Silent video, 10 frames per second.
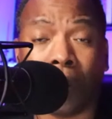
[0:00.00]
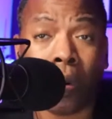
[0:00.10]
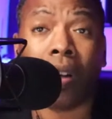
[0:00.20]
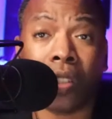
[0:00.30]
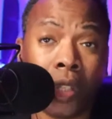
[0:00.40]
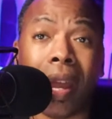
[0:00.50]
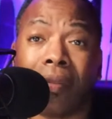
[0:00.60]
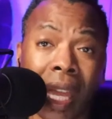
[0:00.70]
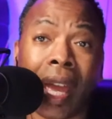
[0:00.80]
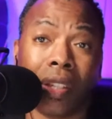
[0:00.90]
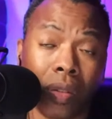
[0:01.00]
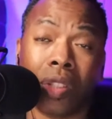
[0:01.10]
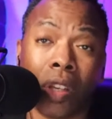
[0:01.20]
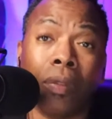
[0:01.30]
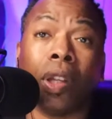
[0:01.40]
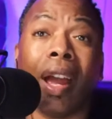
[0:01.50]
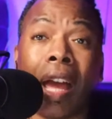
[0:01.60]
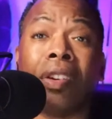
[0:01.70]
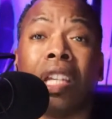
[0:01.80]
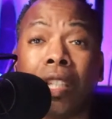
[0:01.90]
the question you have to ask yourself, they're
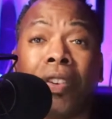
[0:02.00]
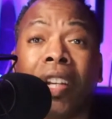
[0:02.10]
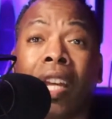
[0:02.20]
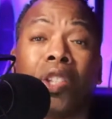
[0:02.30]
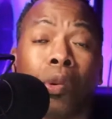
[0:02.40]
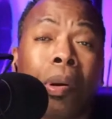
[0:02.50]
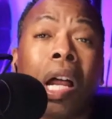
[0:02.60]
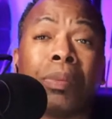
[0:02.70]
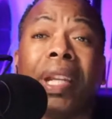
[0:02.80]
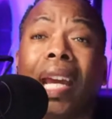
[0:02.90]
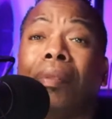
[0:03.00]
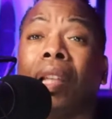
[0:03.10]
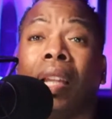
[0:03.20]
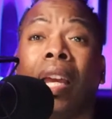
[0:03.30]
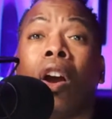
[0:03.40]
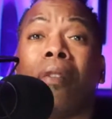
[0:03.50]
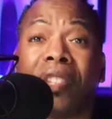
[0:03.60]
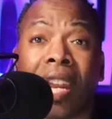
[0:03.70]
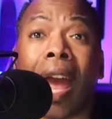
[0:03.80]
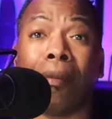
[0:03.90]
having these financial problems where they have to lay off
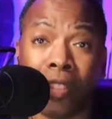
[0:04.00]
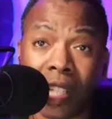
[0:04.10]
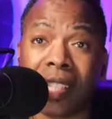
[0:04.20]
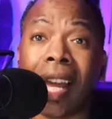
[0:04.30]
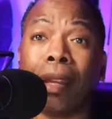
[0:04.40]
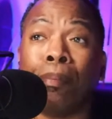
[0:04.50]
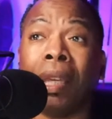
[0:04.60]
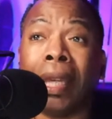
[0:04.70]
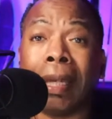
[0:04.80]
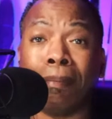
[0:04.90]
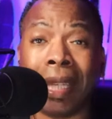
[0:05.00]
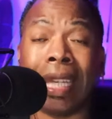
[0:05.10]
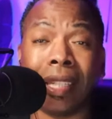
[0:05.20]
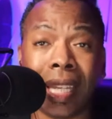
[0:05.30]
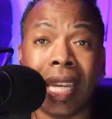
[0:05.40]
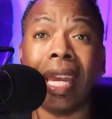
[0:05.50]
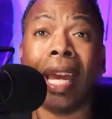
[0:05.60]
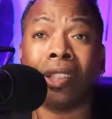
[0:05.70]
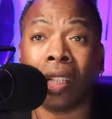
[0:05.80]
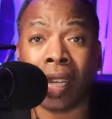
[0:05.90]
staff, just like BET
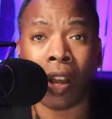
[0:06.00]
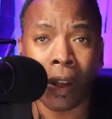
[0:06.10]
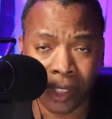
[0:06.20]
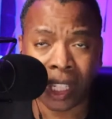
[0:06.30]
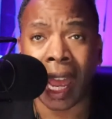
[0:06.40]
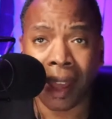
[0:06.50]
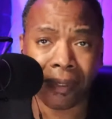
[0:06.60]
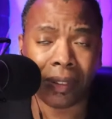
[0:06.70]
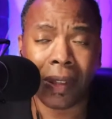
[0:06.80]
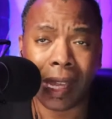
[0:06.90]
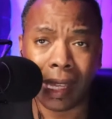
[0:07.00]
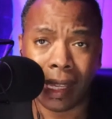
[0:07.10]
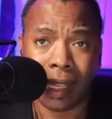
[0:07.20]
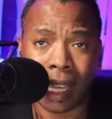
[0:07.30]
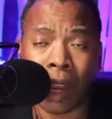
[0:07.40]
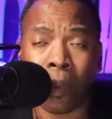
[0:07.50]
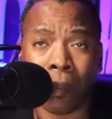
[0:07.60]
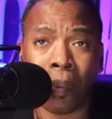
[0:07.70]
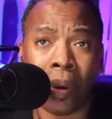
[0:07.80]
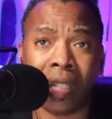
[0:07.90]
had to lay off staff at
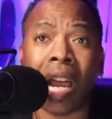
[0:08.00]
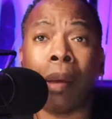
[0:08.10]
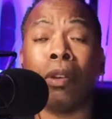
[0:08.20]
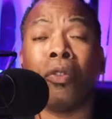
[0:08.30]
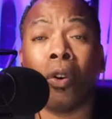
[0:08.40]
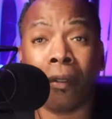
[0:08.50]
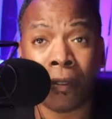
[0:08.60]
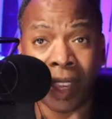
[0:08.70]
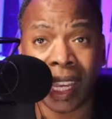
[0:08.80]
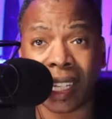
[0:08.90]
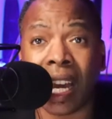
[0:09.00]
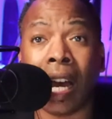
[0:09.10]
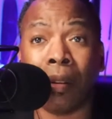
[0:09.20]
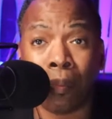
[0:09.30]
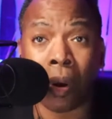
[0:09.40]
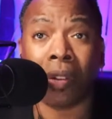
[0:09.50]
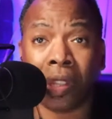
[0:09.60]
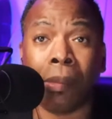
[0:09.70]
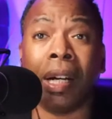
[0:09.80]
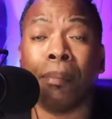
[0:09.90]
one point in time before Viacom brought
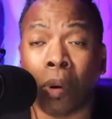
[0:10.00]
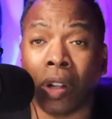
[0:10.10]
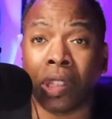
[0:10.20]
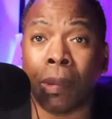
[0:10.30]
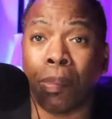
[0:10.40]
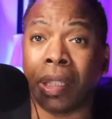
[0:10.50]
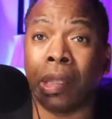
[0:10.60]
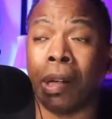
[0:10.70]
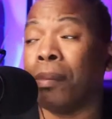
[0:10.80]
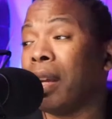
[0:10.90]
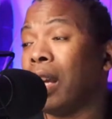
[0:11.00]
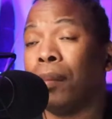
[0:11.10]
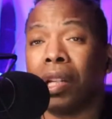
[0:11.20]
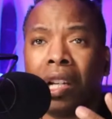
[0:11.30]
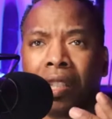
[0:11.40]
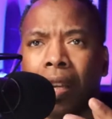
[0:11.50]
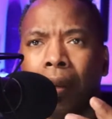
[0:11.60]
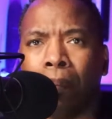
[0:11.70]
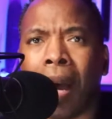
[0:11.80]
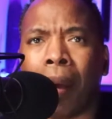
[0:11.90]
them up, brought them and picked them up because
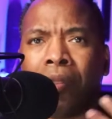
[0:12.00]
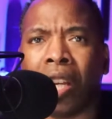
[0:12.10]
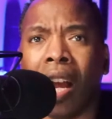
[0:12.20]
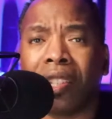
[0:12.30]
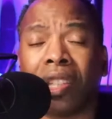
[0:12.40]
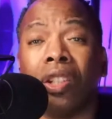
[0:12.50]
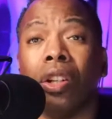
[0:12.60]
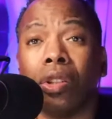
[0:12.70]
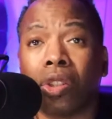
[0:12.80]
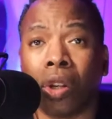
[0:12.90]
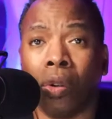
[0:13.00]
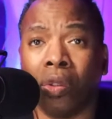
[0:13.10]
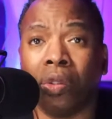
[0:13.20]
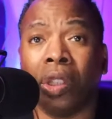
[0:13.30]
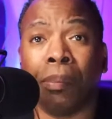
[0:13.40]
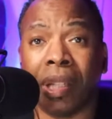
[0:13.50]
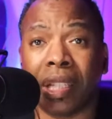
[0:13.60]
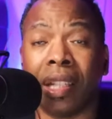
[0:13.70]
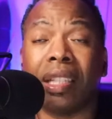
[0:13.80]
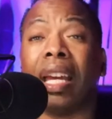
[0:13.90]
Bob Johnson sold the
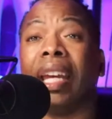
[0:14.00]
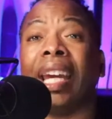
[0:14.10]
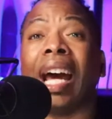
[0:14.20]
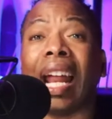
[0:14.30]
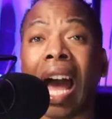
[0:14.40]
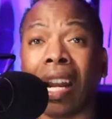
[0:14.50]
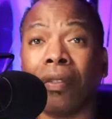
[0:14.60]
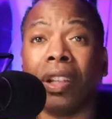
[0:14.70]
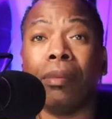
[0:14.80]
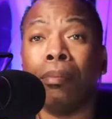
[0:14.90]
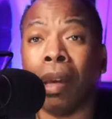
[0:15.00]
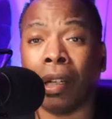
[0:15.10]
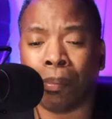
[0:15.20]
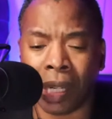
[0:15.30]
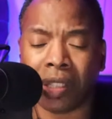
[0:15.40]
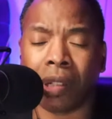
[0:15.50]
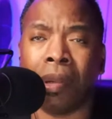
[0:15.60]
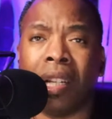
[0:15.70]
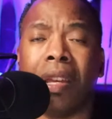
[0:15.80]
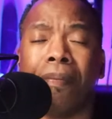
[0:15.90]
business, got out of it, made a bunch of
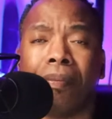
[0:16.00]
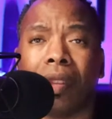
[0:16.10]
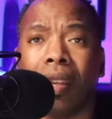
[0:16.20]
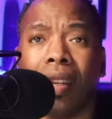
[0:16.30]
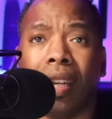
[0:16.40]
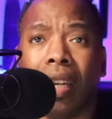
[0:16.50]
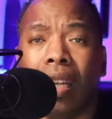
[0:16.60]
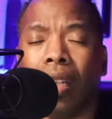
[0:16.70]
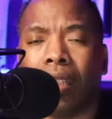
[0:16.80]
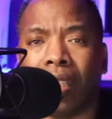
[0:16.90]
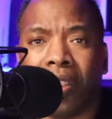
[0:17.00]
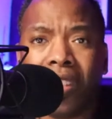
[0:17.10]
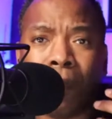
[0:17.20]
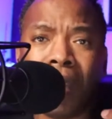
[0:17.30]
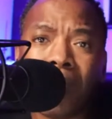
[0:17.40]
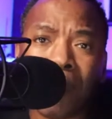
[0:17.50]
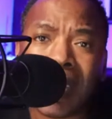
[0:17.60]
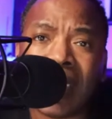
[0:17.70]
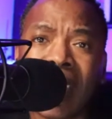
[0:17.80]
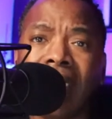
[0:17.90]
money. Could this be the
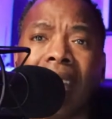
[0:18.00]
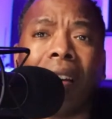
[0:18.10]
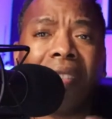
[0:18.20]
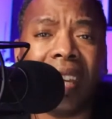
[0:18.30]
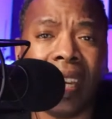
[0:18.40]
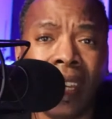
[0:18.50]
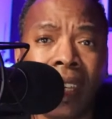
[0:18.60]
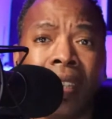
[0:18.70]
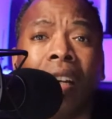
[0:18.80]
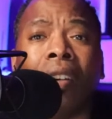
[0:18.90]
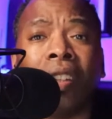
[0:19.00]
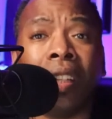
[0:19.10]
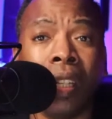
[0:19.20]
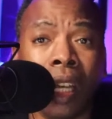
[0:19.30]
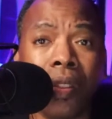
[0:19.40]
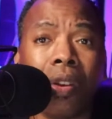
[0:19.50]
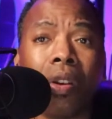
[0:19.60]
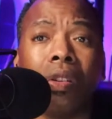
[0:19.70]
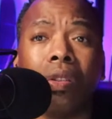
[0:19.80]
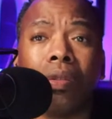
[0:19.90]
beginning of the end of
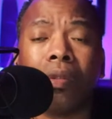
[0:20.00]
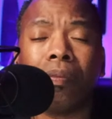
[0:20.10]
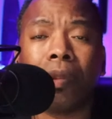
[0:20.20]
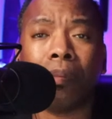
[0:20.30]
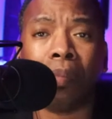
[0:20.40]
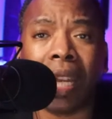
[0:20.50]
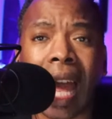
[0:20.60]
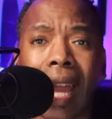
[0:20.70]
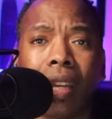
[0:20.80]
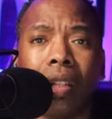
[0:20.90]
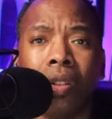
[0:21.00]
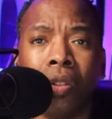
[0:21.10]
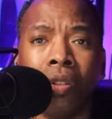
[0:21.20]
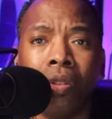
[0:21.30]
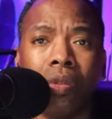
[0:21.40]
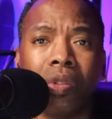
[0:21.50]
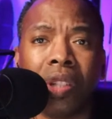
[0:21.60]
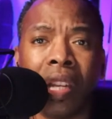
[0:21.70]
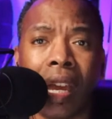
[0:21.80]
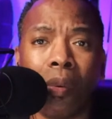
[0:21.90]
another black news
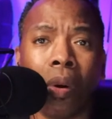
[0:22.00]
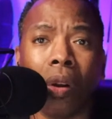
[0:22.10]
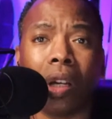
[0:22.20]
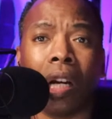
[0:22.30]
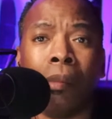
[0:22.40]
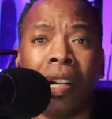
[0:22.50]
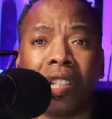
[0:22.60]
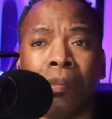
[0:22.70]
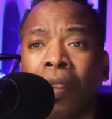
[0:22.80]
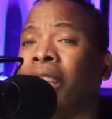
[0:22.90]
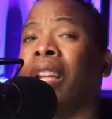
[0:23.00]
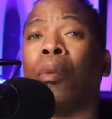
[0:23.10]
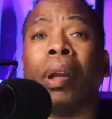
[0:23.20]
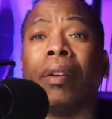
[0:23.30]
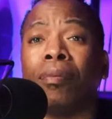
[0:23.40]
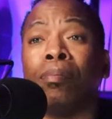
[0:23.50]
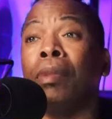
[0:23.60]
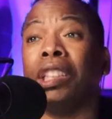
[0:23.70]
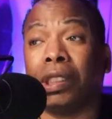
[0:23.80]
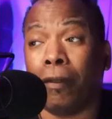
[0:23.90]
network amongst many that we have,
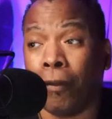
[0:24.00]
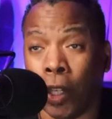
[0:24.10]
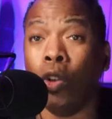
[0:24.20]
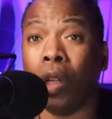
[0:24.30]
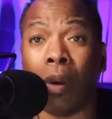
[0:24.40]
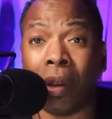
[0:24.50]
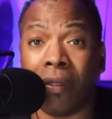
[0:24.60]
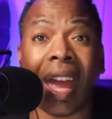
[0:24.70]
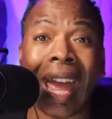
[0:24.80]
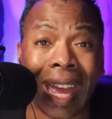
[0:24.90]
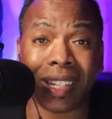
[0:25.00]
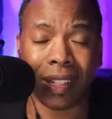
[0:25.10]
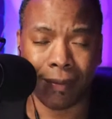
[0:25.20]
amongst few that we've had